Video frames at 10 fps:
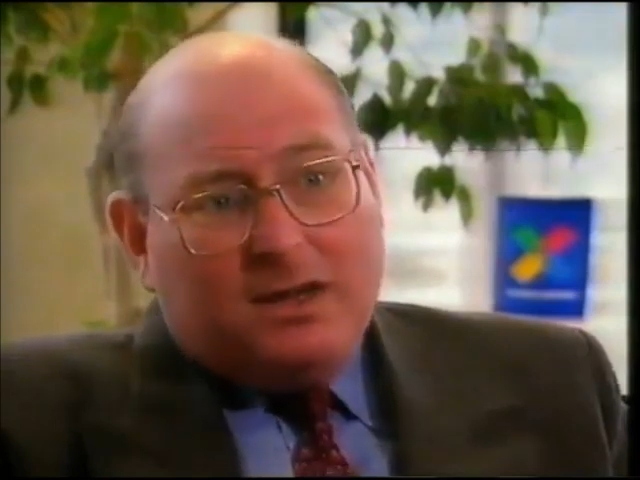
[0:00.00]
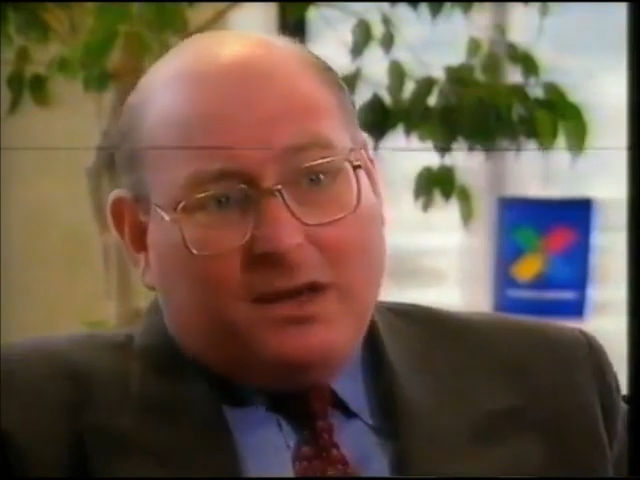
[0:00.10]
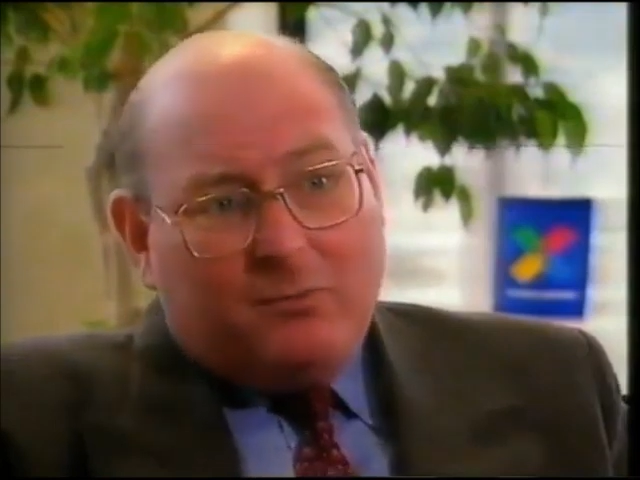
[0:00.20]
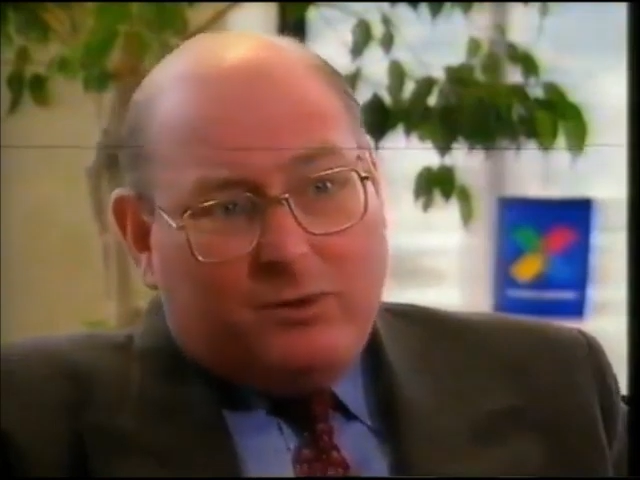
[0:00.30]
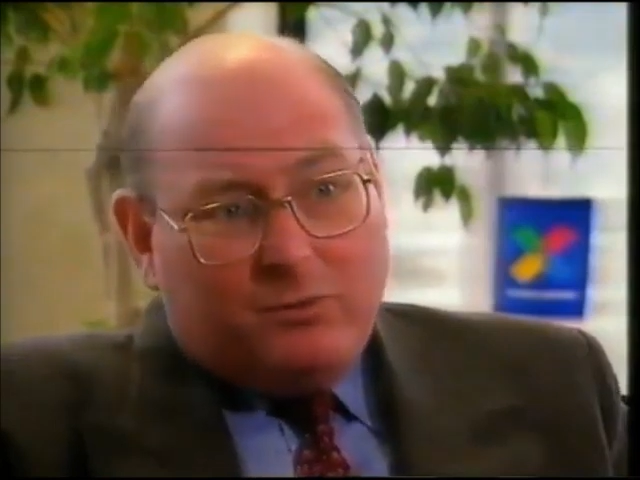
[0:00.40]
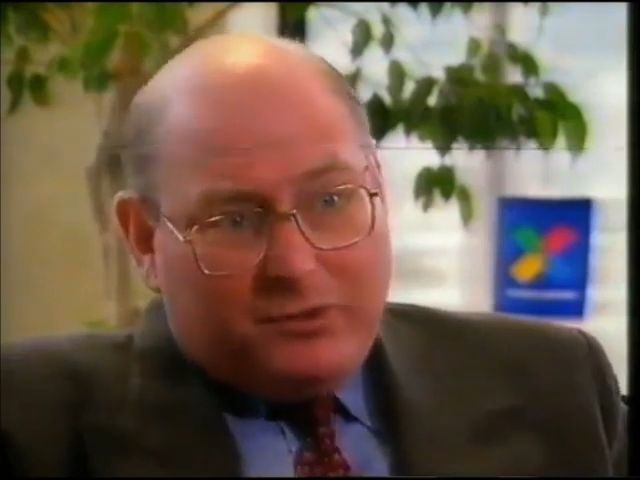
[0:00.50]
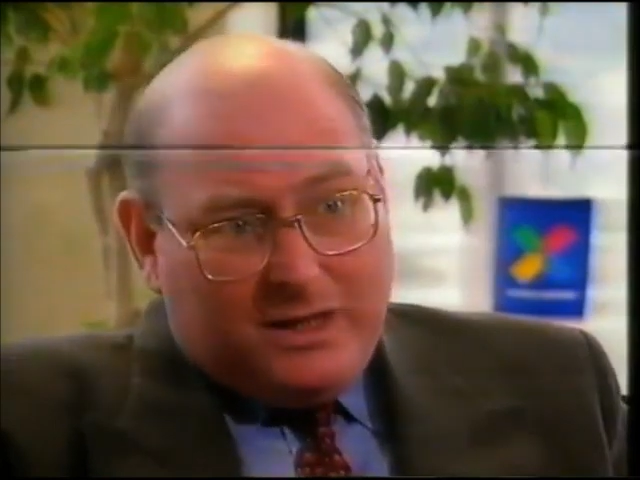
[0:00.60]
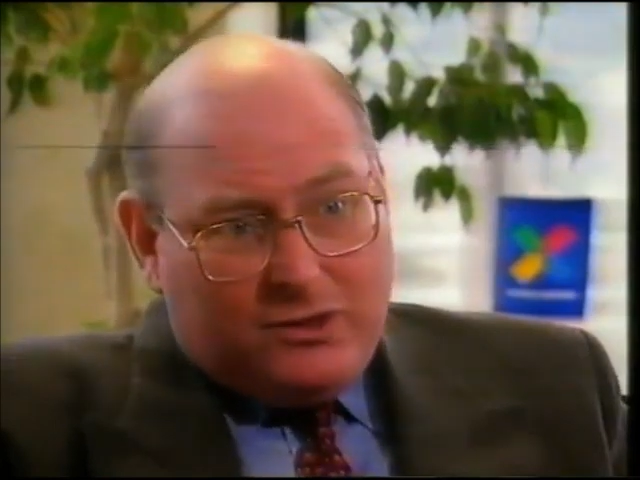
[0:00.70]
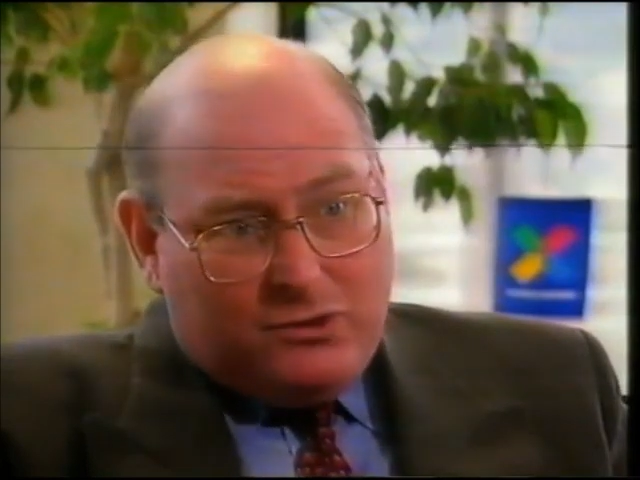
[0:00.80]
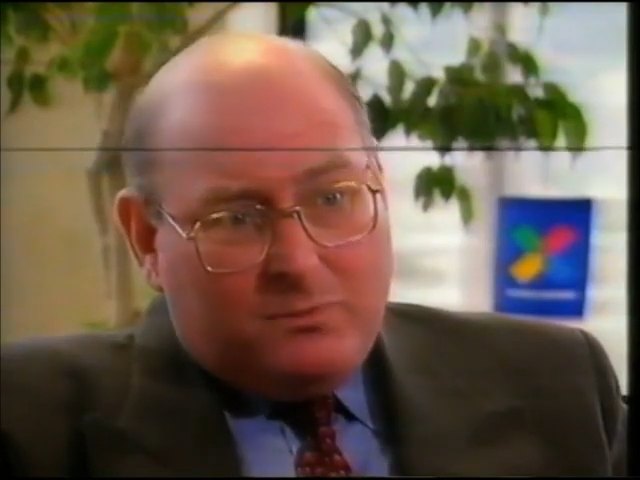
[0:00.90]
and we will
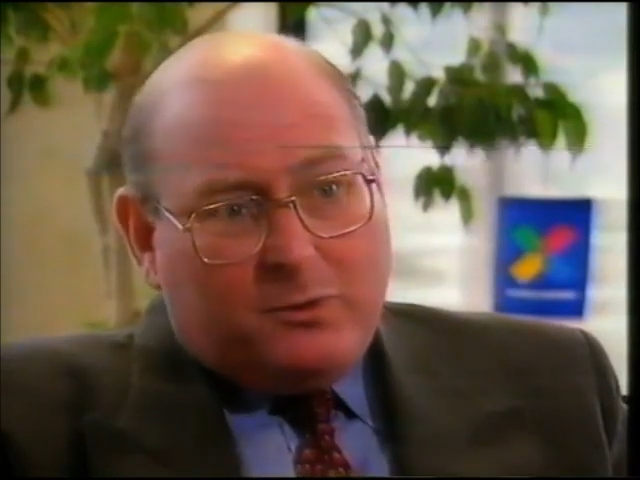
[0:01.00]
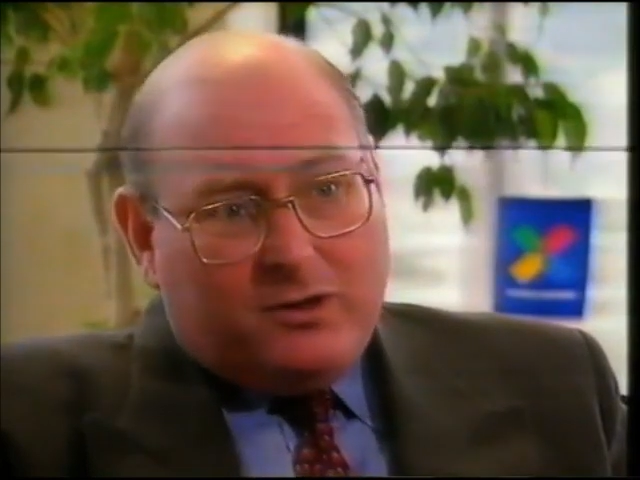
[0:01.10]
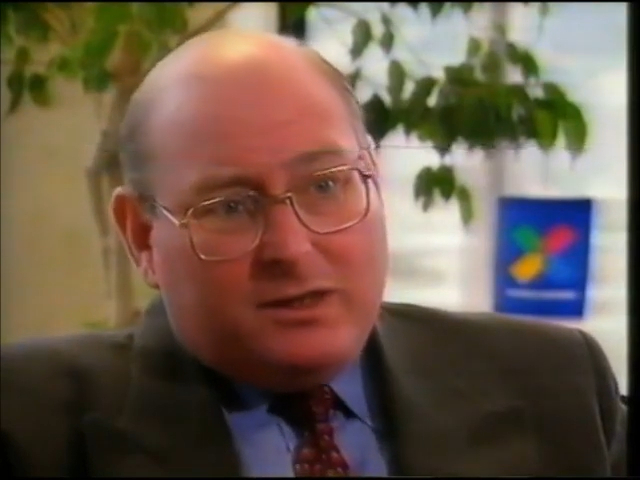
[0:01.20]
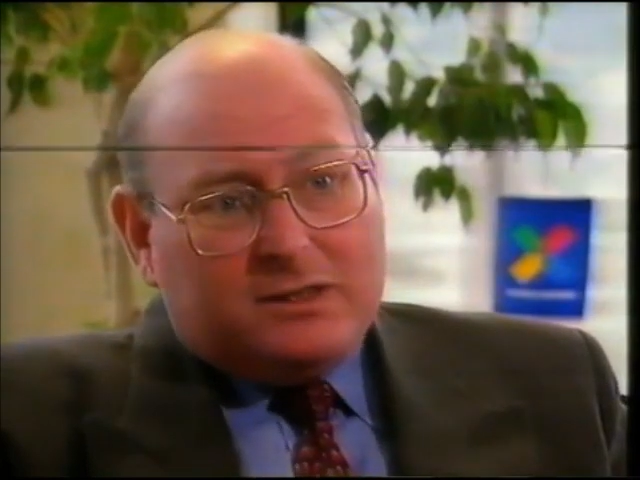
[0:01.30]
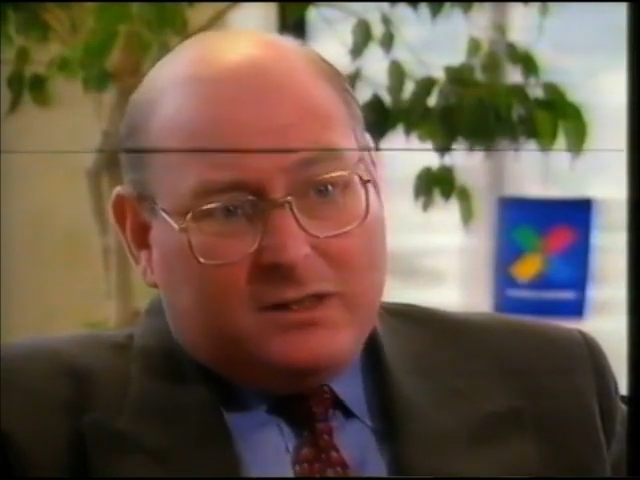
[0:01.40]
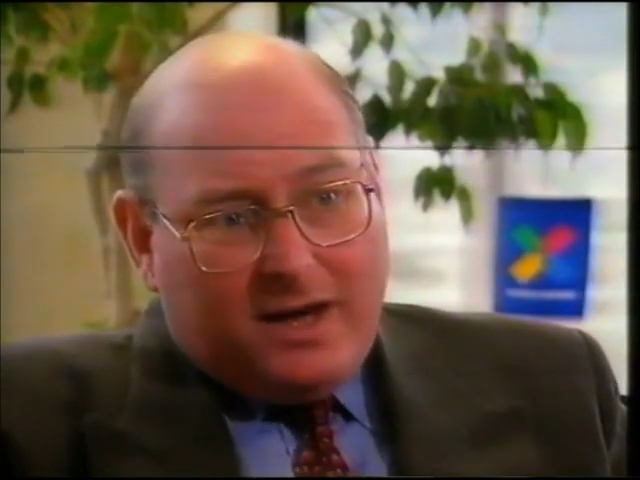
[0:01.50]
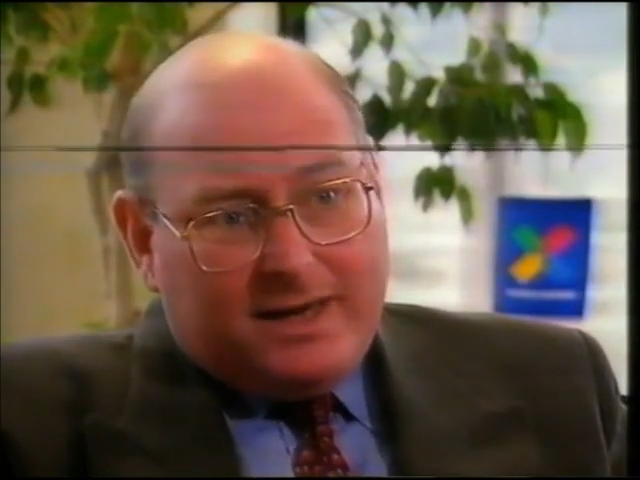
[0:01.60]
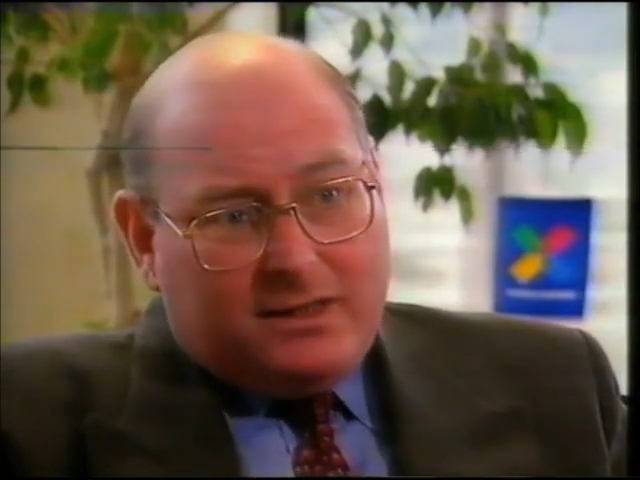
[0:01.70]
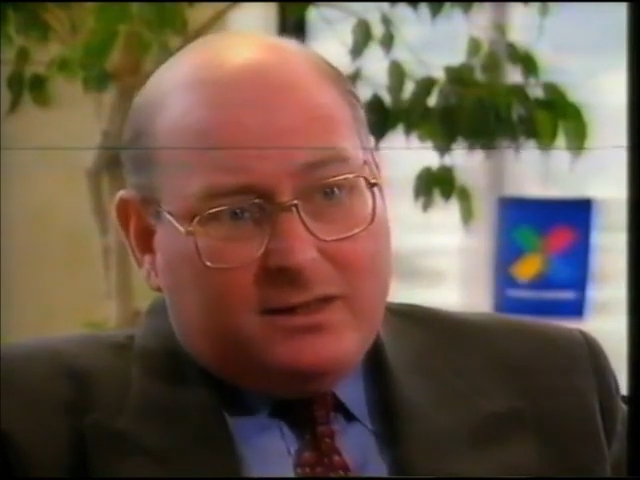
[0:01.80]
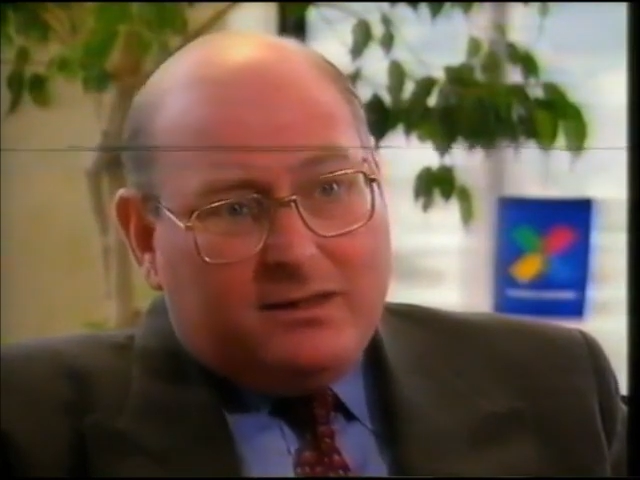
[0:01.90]
need new products like
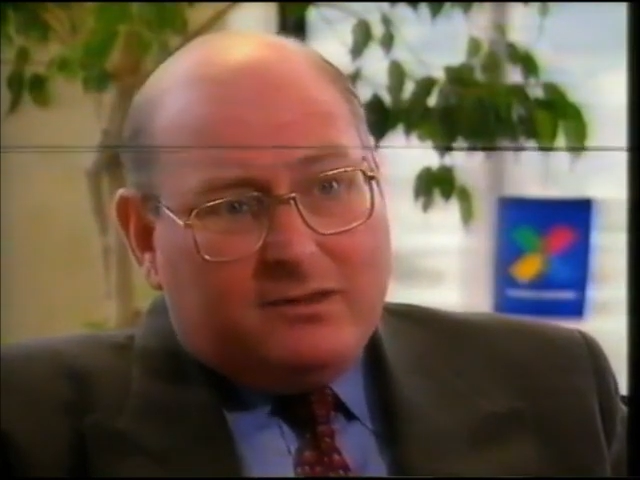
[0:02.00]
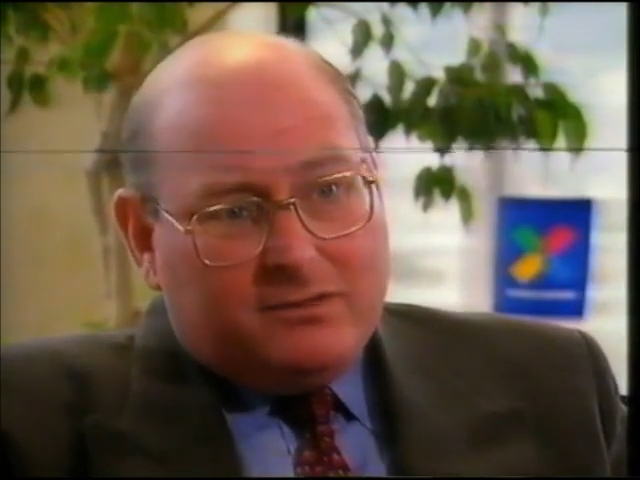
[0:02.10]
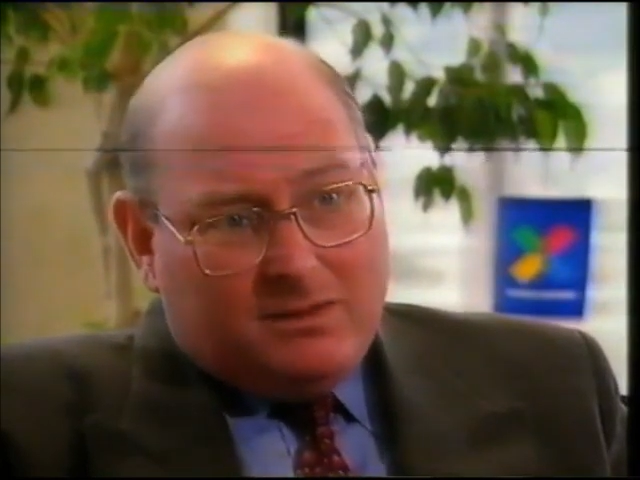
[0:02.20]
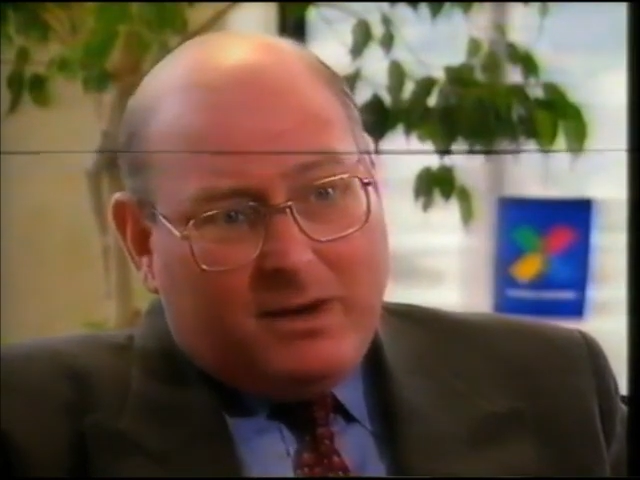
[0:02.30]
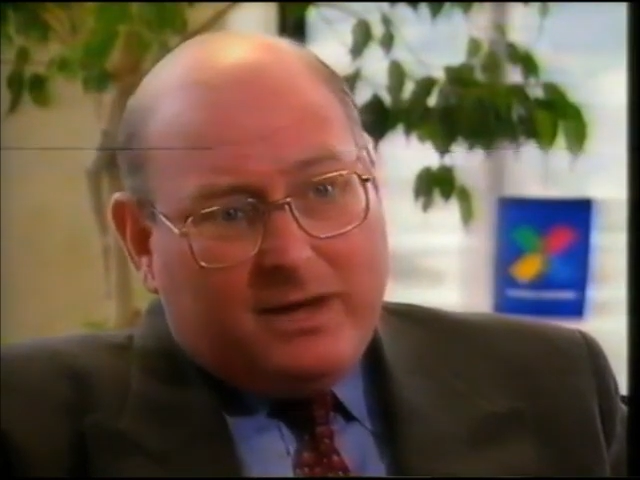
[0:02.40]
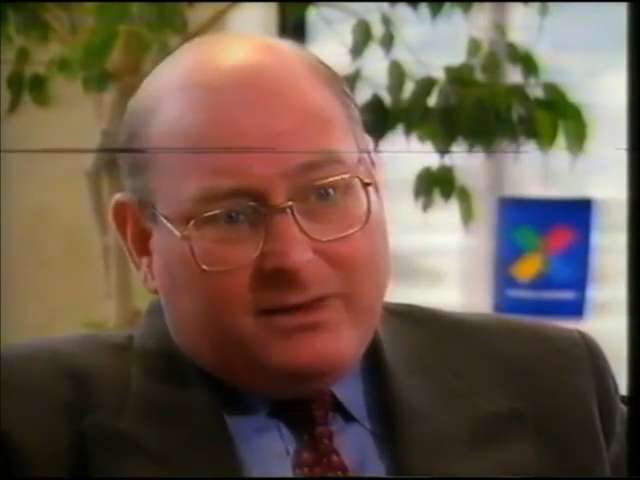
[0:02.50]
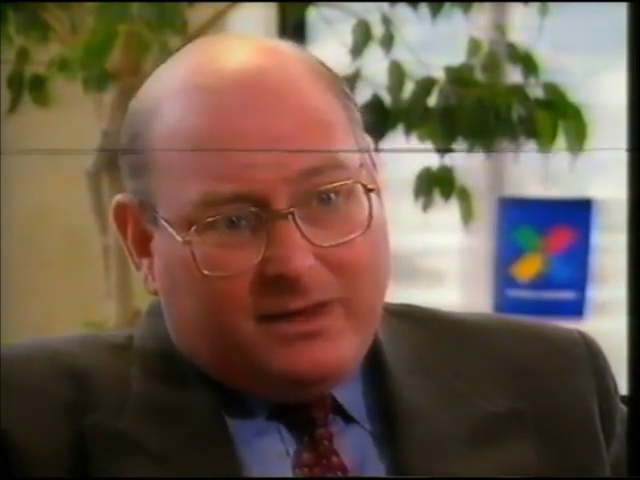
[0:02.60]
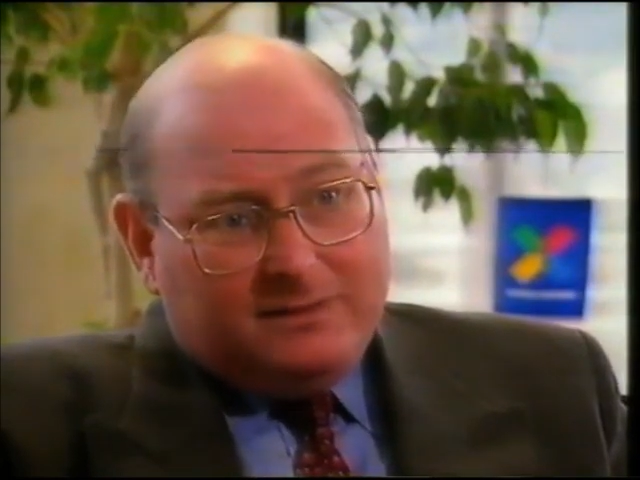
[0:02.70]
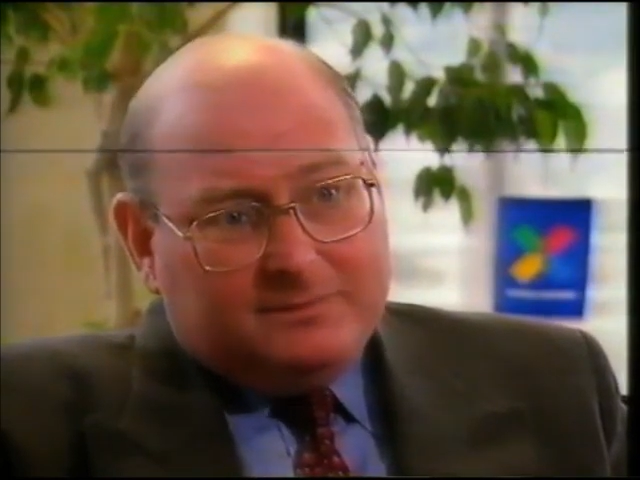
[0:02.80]
Keno to make that.